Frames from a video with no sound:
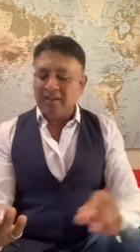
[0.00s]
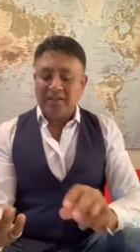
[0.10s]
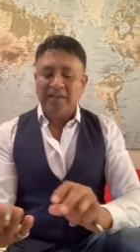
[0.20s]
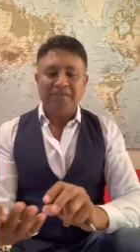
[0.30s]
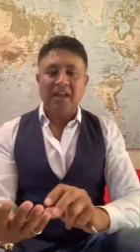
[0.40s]
de
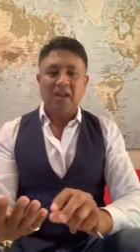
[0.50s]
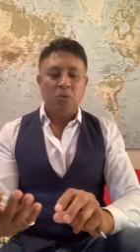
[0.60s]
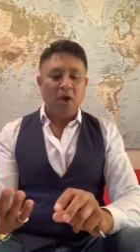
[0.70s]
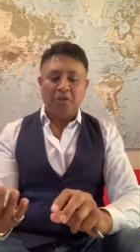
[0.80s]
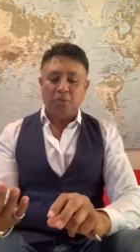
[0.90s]
definitely
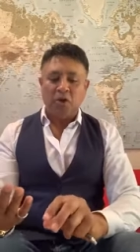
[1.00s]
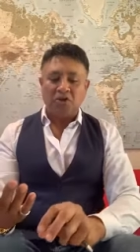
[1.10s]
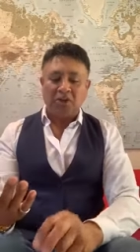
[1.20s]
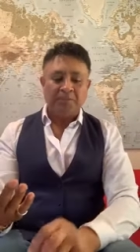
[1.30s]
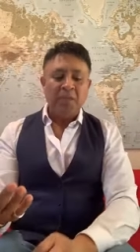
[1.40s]
worth
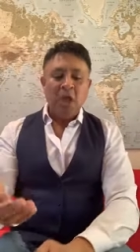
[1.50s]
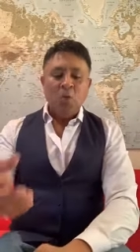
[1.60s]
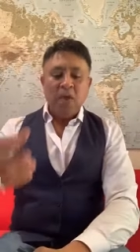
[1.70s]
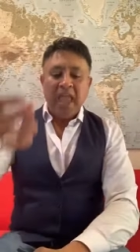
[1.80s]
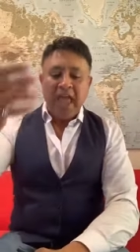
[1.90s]
watching. We